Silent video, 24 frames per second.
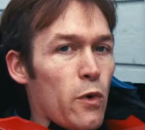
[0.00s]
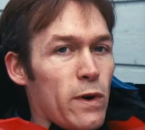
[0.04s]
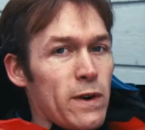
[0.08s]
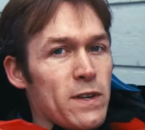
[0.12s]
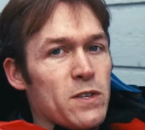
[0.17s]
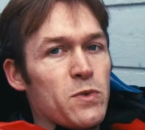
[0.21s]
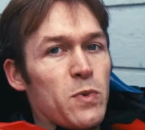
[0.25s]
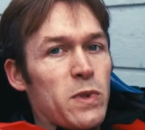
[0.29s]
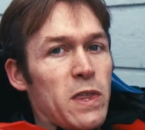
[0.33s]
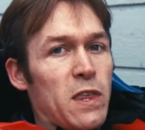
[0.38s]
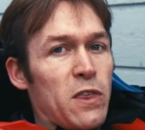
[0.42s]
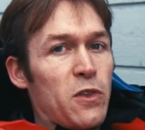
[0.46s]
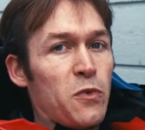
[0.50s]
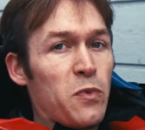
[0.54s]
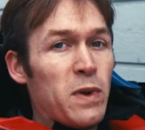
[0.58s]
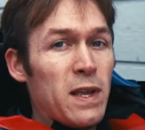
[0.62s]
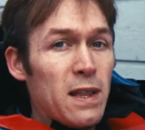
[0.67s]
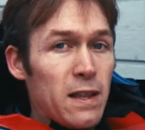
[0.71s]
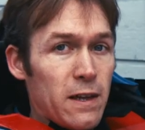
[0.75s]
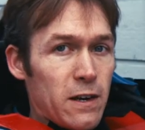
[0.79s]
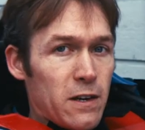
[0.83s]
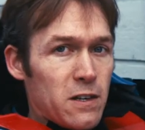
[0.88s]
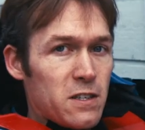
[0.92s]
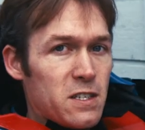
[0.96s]
Whereas with a
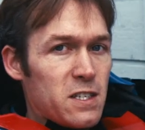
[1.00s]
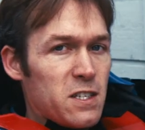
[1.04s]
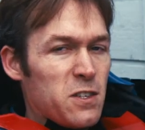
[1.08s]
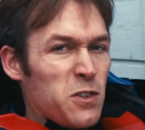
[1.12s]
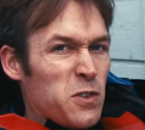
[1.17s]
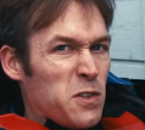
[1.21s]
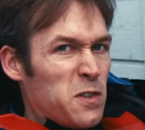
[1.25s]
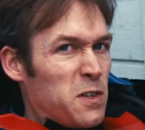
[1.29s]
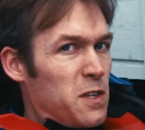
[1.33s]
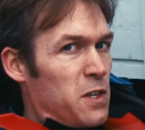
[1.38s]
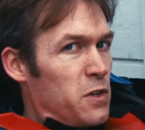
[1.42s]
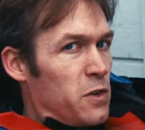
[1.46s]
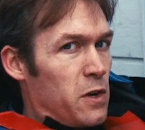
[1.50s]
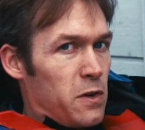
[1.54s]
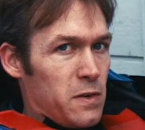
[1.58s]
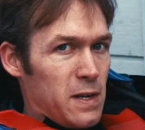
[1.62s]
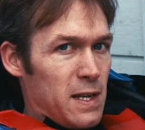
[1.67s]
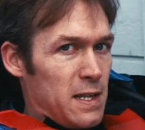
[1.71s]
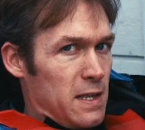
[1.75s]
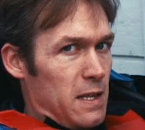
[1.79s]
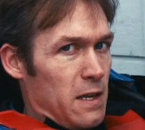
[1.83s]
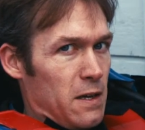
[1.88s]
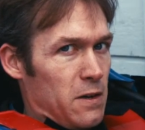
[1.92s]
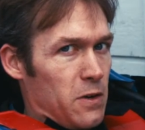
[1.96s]
3-layer suit, you don't
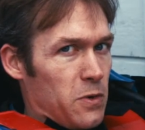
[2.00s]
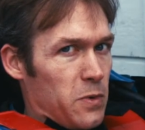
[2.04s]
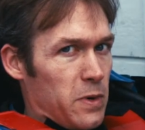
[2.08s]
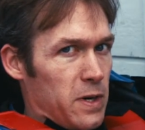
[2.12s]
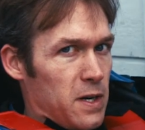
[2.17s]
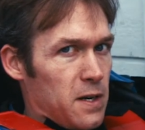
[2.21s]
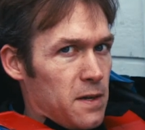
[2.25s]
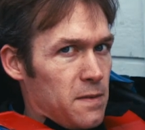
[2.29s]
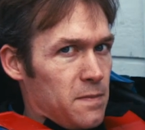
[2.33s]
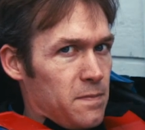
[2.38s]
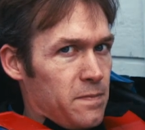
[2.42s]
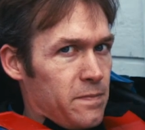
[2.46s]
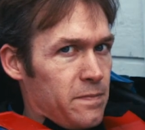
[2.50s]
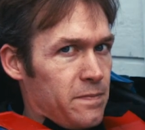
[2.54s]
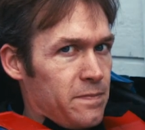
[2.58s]
need the underwear.